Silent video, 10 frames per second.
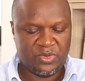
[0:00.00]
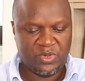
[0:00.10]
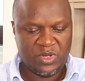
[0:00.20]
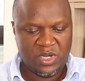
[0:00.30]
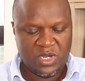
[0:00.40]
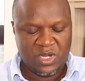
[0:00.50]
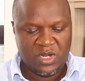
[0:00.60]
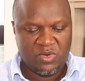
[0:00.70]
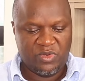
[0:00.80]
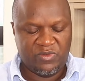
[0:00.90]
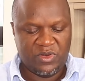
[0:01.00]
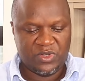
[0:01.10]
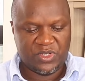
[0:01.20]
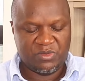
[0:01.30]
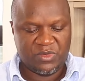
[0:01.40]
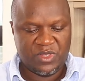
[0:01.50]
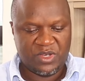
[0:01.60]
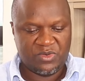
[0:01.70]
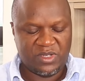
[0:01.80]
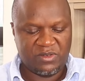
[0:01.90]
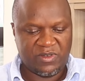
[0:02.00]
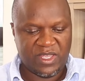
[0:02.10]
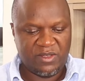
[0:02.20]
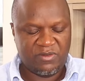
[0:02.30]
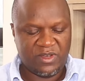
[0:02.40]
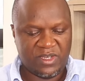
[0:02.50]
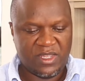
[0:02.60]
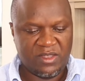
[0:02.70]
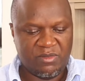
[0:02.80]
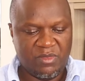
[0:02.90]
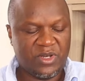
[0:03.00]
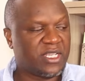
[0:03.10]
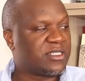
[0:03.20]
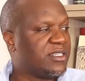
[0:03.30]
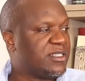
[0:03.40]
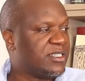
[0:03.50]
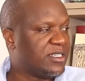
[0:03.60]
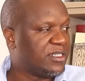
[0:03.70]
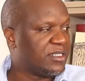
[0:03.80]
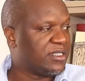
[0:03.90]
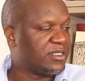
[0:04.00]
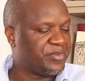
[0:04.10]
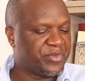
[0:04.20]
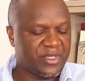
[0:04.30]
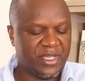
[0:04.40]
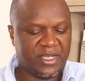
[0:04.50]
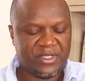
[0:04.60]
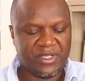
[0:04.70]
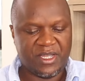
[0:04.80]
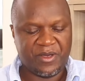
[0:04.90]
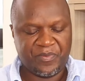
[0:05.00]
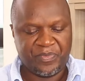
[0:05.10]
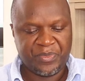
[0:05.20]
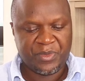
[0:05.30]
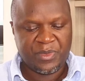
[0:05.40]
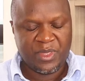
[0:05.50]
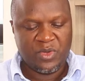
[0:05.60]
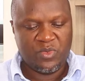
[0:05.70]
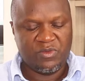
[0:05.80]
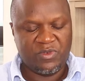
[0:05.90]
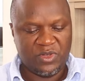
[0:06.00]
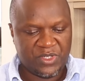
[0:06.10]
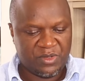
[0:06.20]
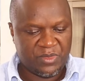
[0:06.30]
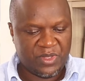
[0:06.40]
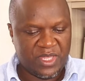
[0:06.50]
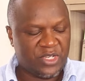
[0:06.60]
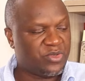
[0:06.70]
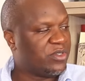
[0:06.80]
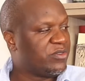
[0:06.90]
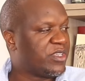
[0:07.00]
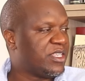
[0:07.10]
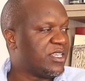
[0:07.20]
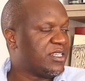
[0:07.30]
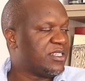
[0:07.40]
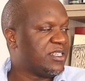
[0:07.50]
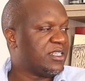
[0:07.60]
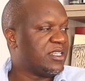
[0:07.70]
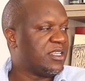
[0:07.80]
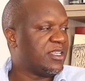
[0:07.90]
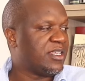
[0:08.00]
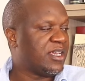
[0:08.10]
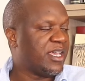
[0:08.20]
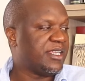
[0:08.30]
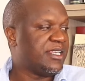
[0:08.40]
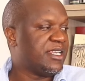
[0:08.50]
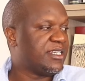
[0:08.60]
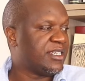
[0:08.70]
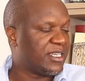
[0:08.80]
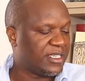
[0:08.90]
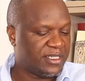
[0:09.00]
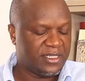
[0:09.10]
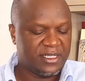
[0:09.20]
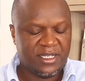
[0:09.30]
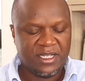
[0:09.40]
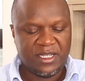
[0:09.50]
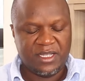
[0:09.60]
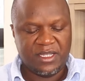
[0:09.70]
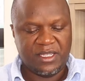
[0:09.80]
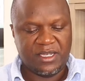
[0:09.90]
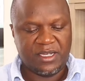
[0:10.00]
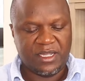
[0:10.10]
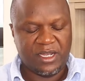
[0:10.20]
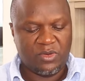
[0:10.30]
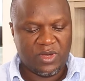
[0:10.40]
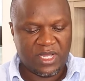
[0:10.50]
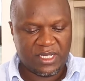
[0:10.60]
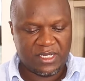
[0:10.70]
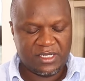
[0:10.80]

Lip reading: Uh-huh. We've lost more than 25 in the boat accident in Garissa. Yeah. We've lost more than 12 Kenyans in the IED attack mm-hmm. in Elwak.